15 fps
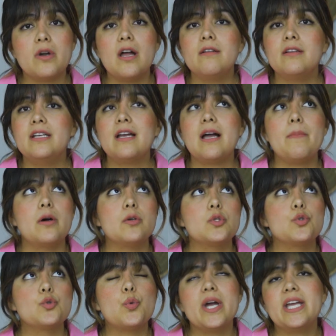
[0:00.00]
probably
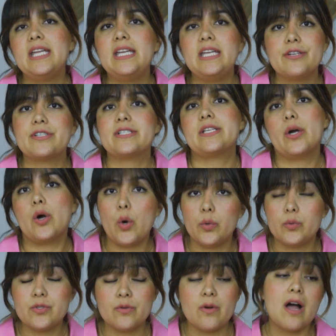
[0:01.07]
about twenty years
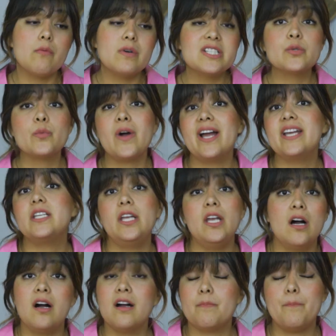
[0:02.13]
ago. So I was quite
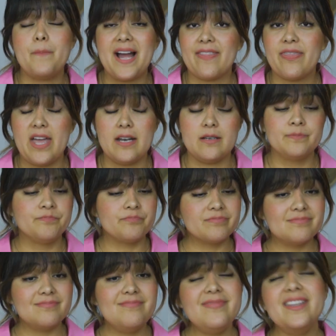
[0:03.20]
young back then.
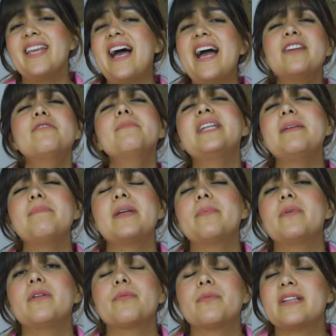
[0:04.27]
I know many
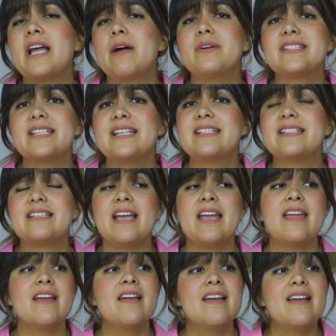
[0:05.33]
people nowadays,
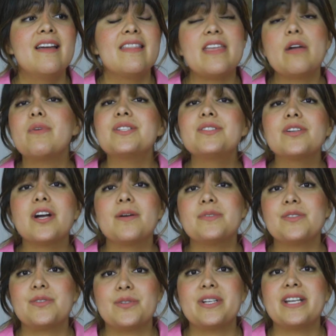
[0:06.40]
they they want to come
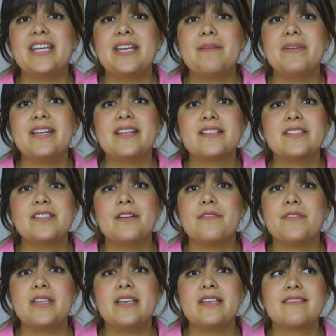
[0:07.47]
to Turkey because
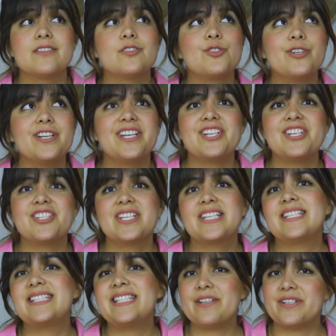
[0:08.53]
of the Turkish
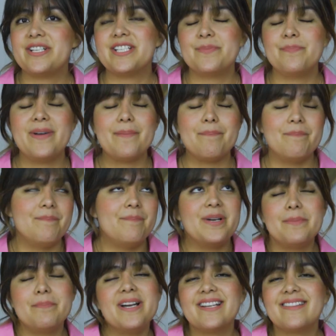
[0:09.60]
series, but
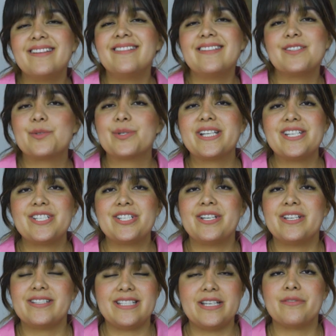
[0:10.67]
But back then the Turkish
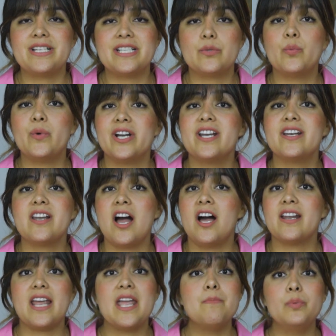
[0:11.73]
series were
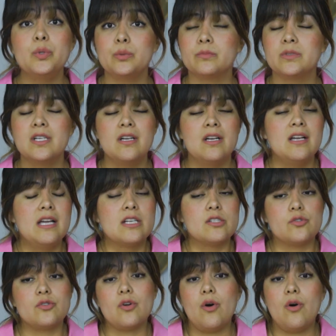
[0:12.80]
not a boom.
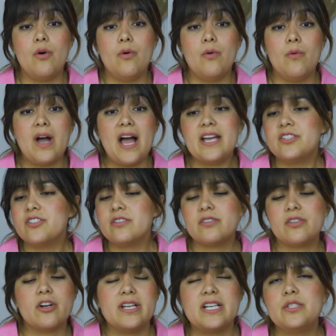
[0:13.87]
So I just
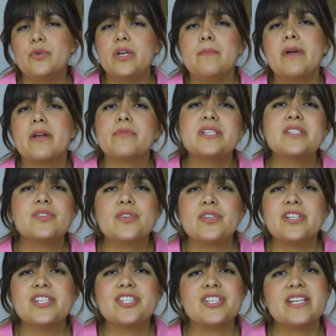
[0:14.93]
started doing my
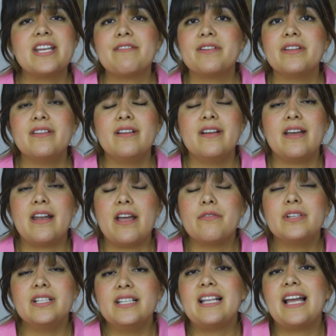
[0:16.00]
research and everything, and I
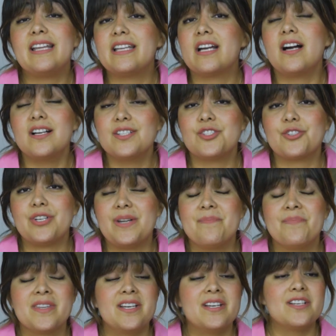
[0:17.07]
really liked the
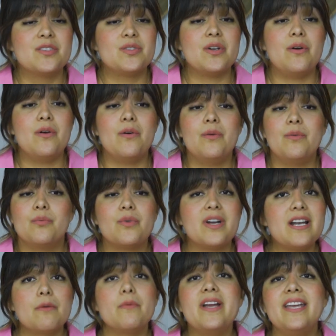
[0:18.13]
country. So
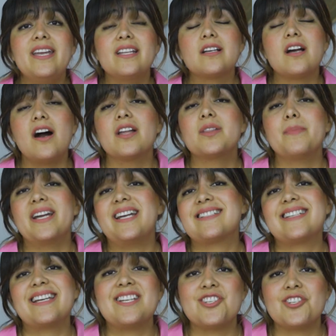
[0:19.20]
right away it caught my
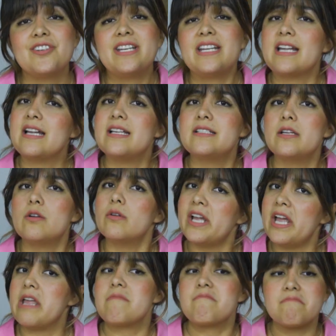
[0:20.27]
attention, and I said,
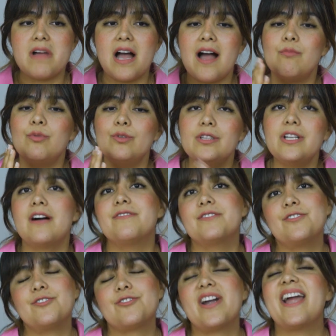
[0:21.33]
okay, I would love
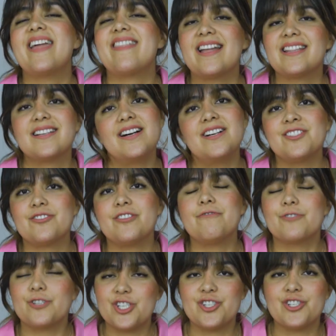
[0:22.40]
to try that country
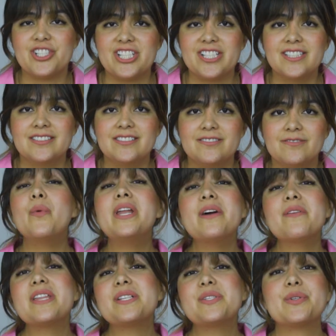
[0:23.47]
for sure. We
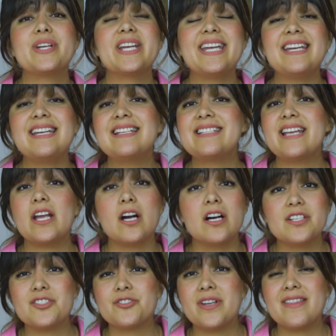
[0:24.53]
know that Turkey is a
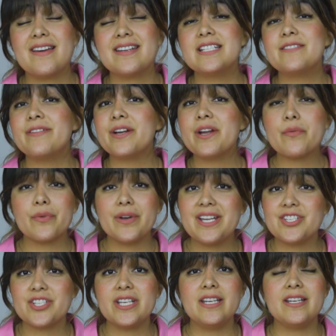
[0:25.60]
country that is very
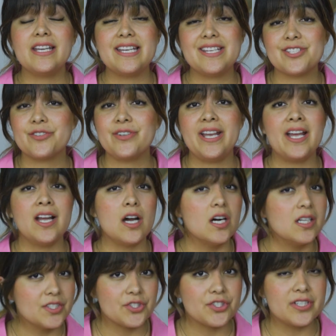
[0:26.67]
rich in history and
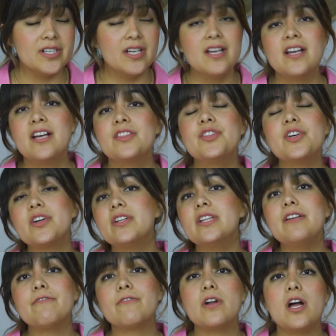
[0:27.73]
culture, not
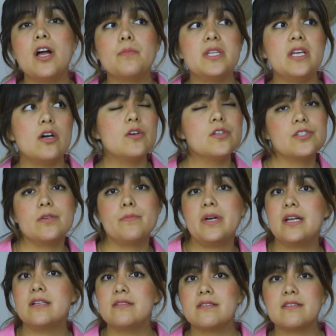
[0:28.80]
only from the
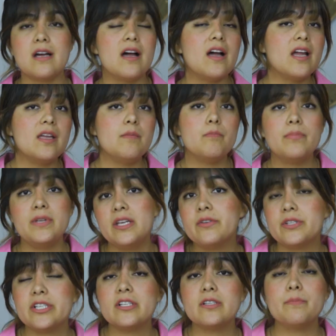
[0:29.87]
Ottoman time
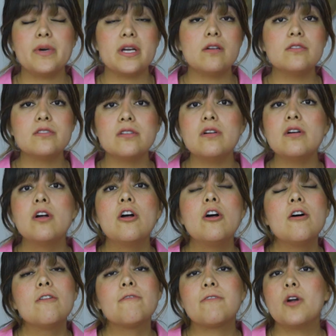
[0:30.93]
period, but also
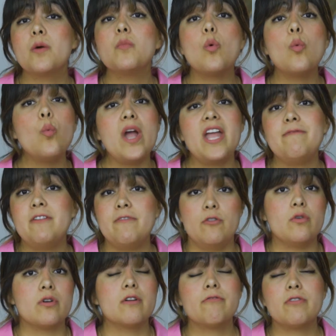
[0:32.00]
from way
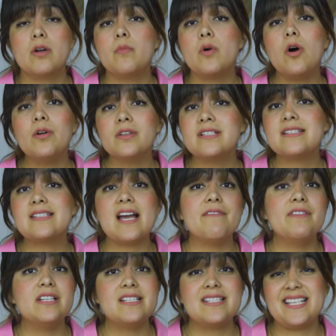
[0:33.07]
before, from all the
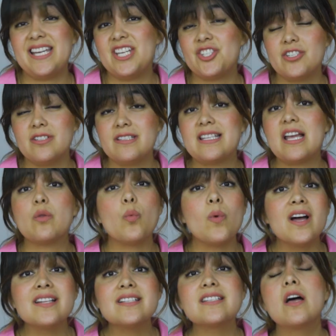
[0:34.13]
civilizations that
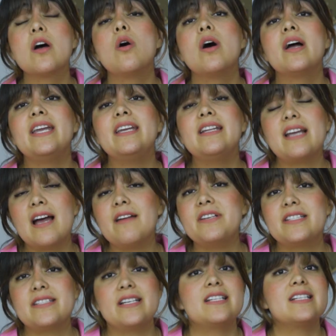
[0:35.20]
once
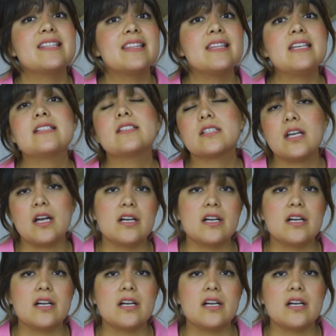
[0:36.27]
inhabited this